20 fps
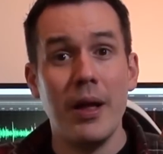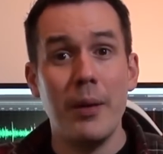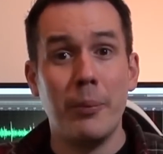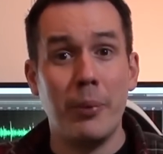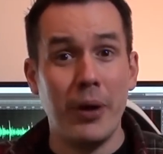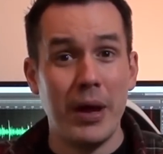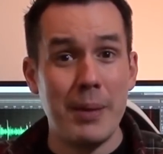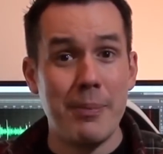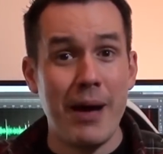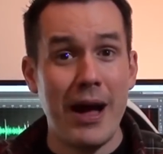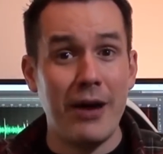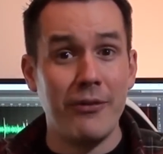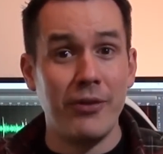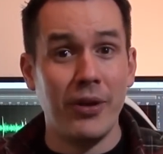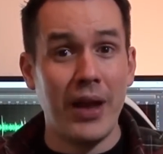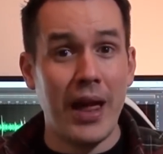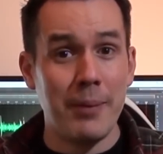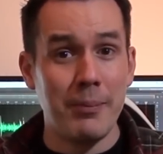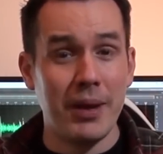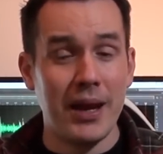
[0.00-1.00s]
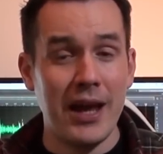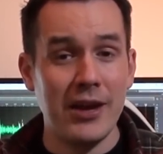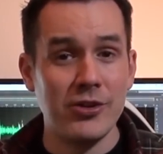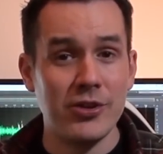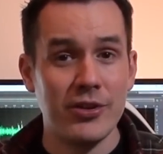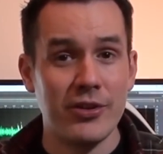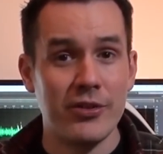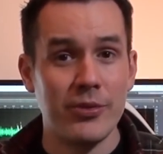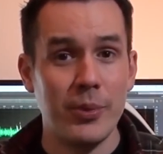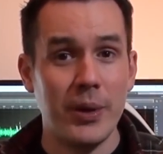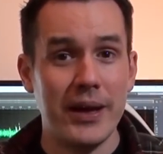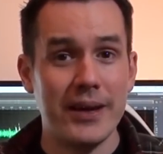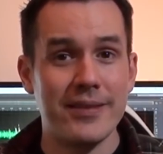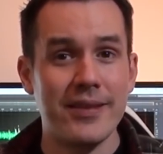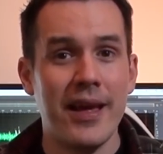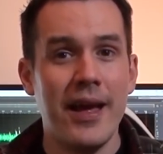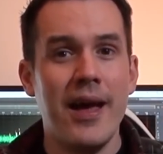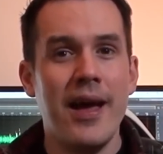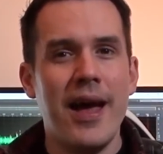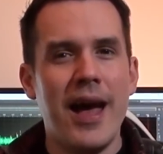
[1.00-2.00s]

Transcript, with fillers: pretty powerful emulation suites.